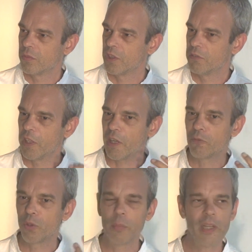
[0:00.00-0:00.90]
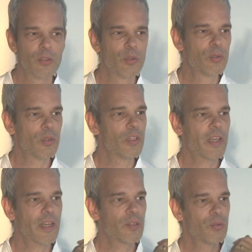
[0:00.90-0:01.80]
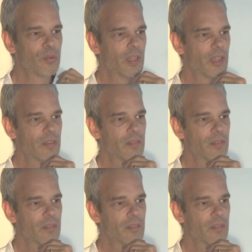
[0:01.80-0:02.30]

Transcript: If they have no mind control, they cannot do that.